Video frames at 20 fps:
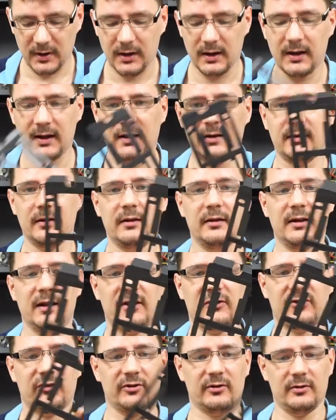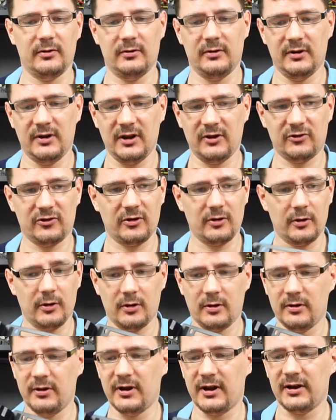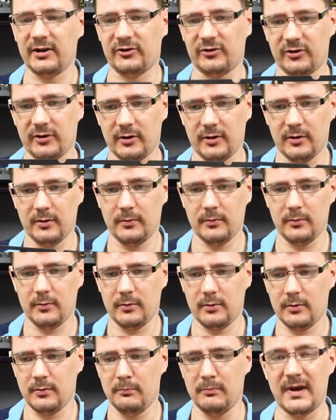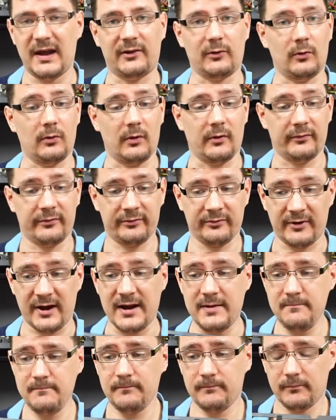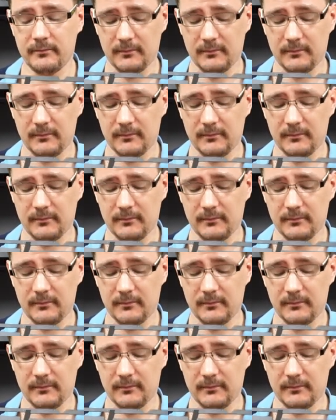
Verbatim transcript: And that's this nice metal frame.